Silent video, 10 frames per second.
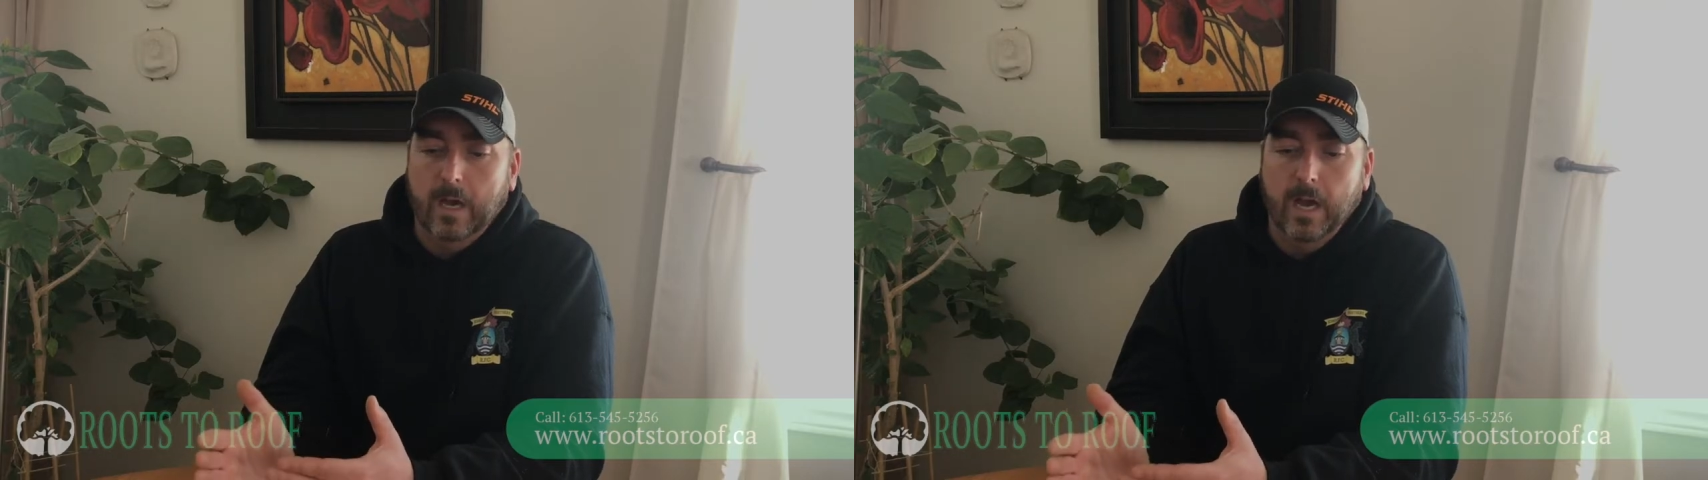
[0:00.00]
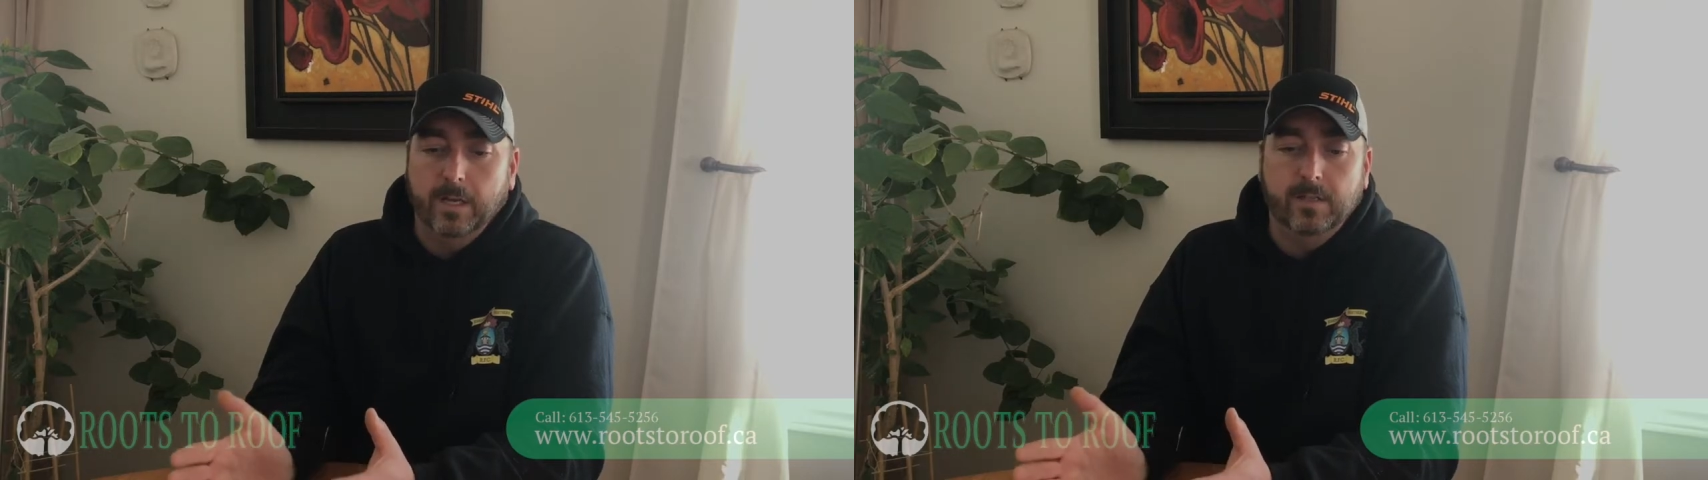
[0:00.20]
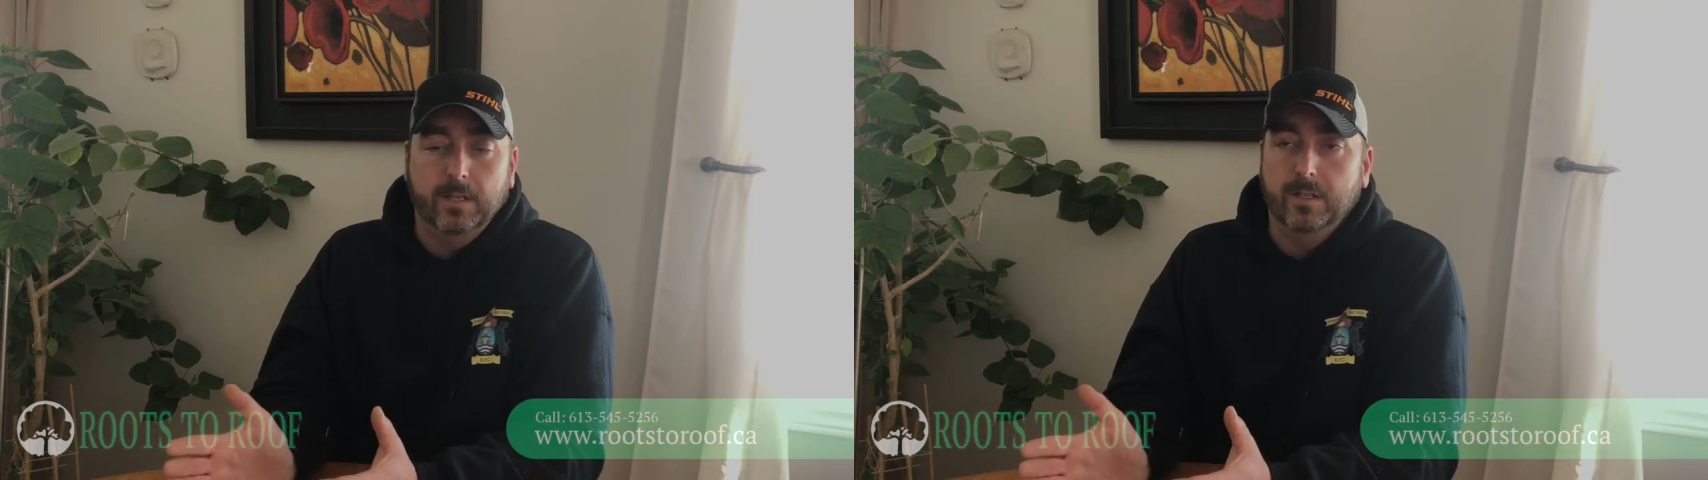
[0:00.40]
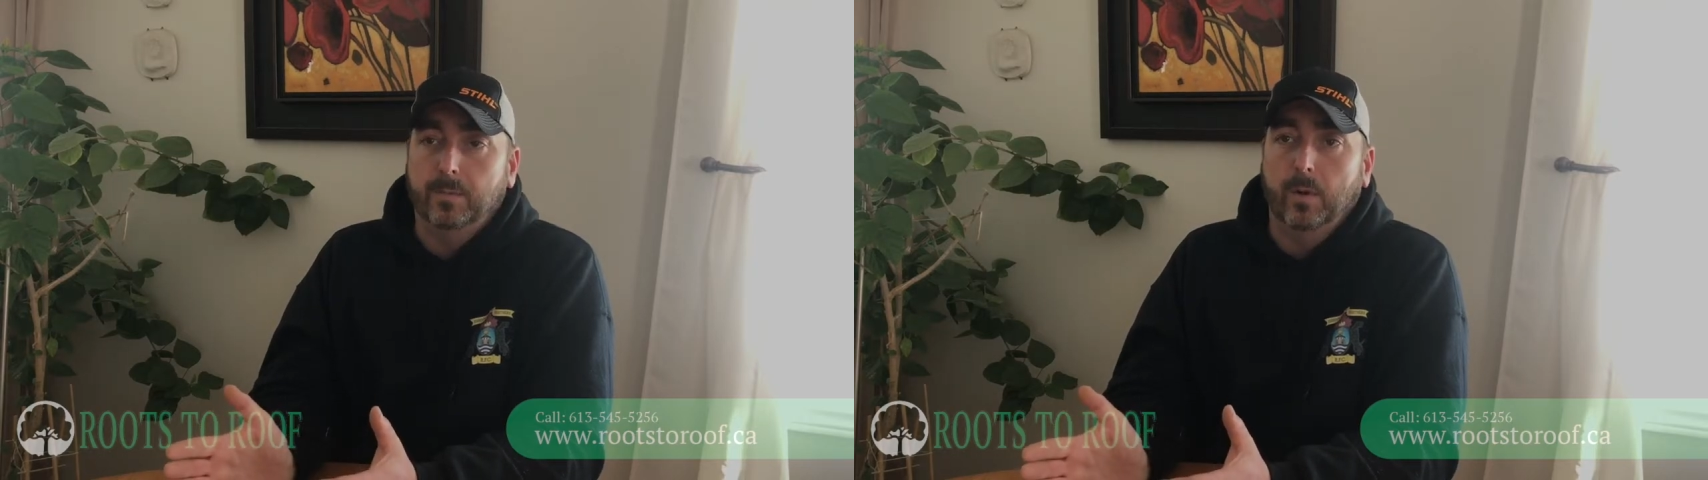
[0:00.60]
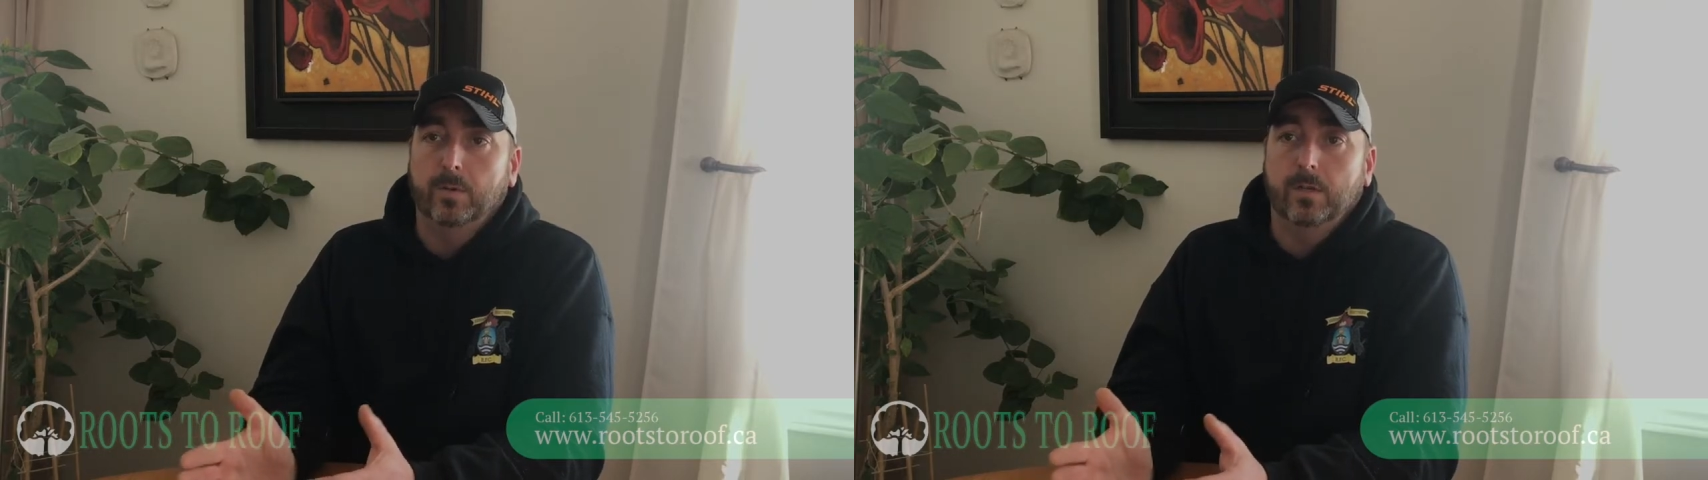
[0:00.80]
I take the
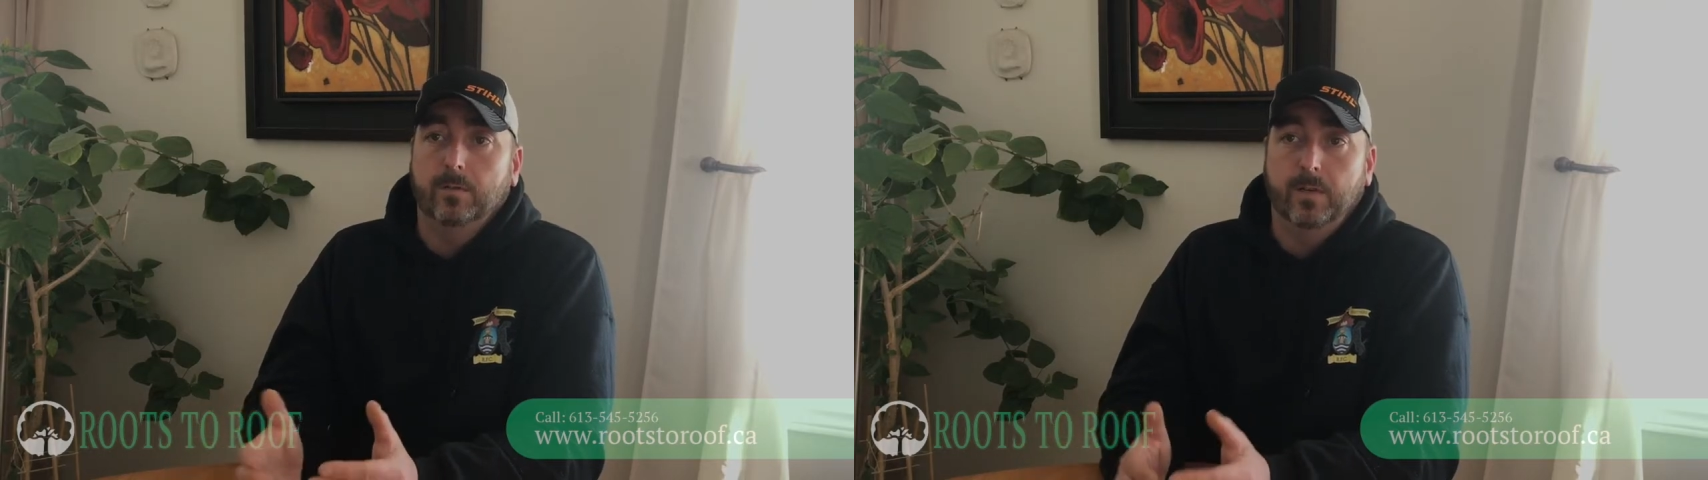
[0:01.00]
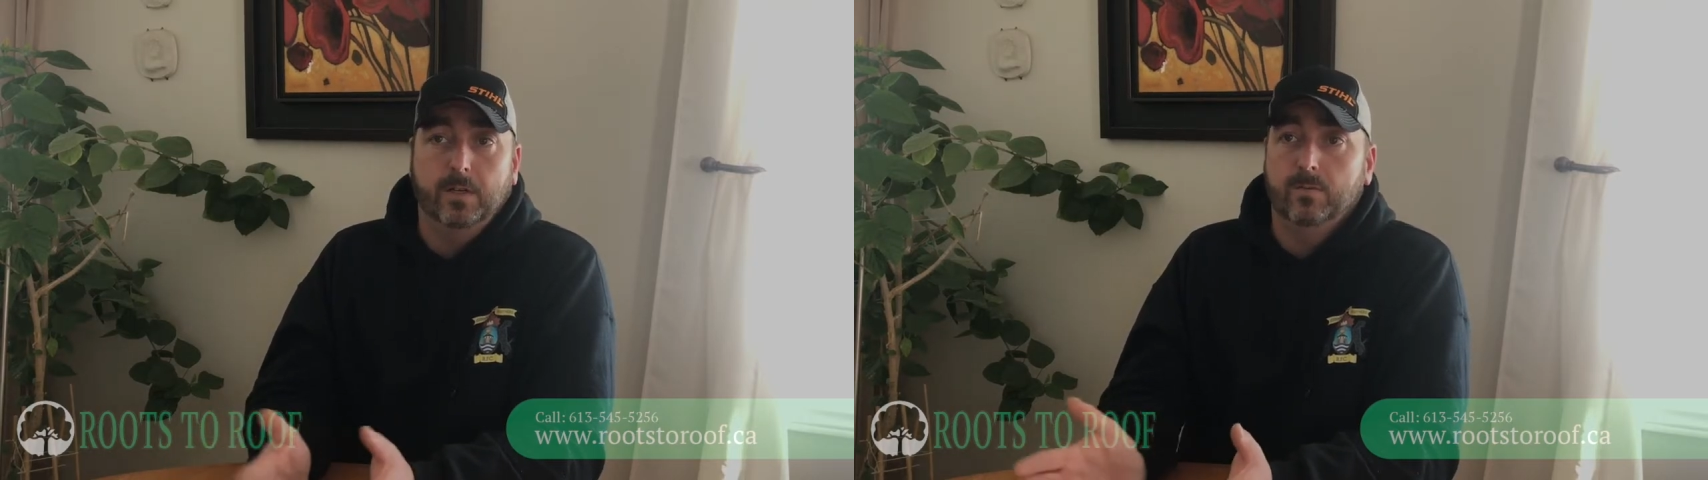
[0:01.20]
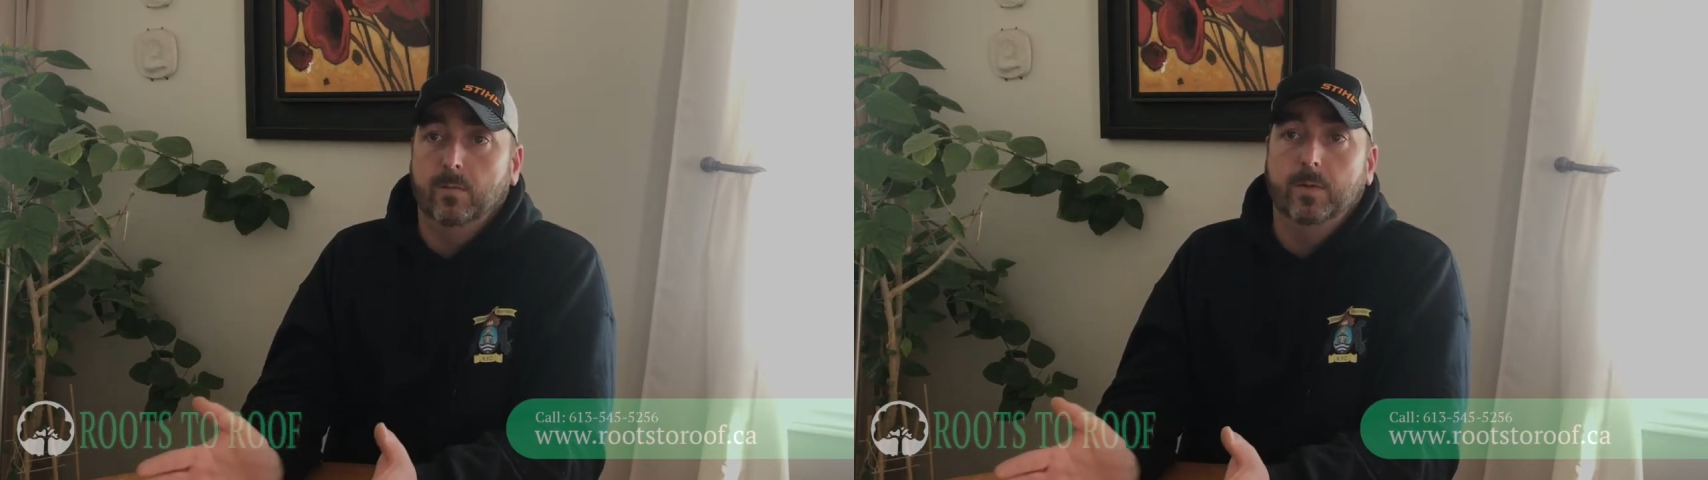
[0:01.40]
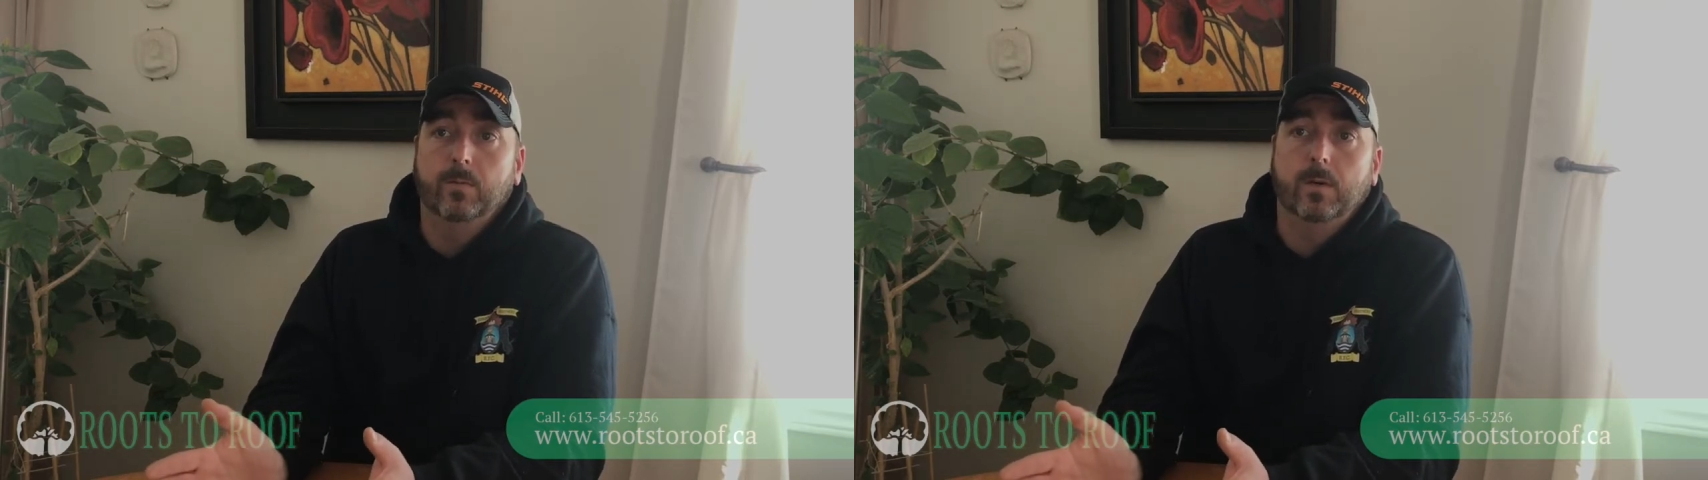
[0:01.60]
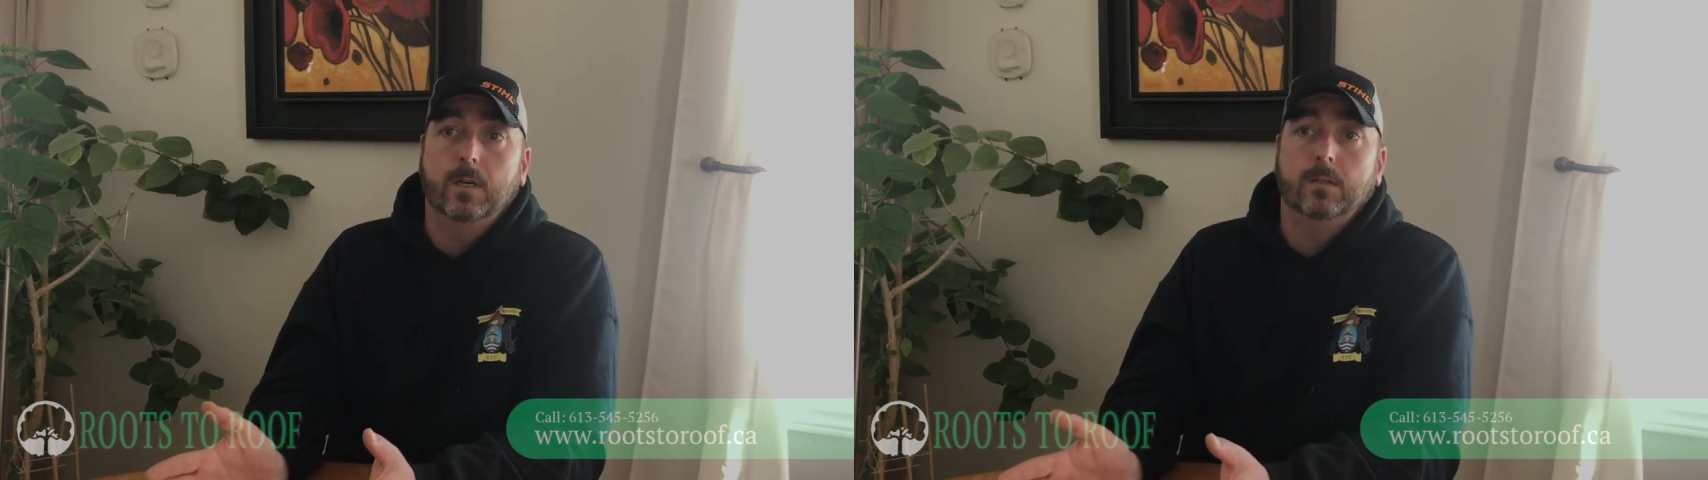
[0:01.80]
approach of, here's what we
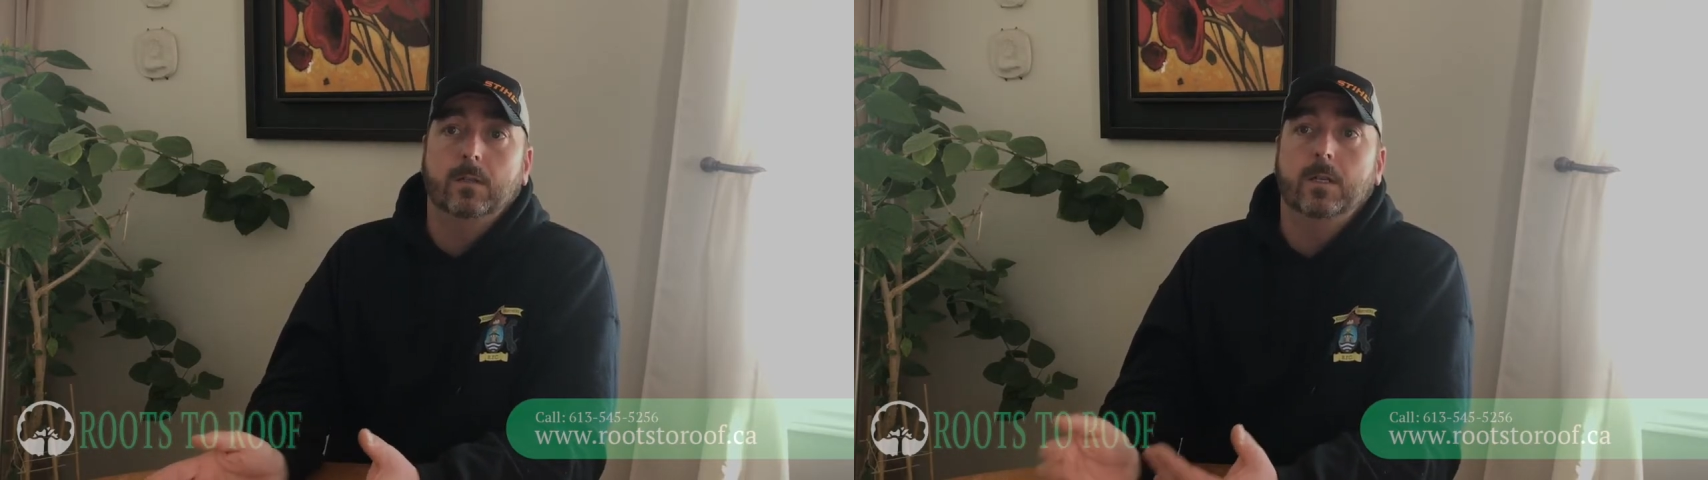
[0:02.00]
want,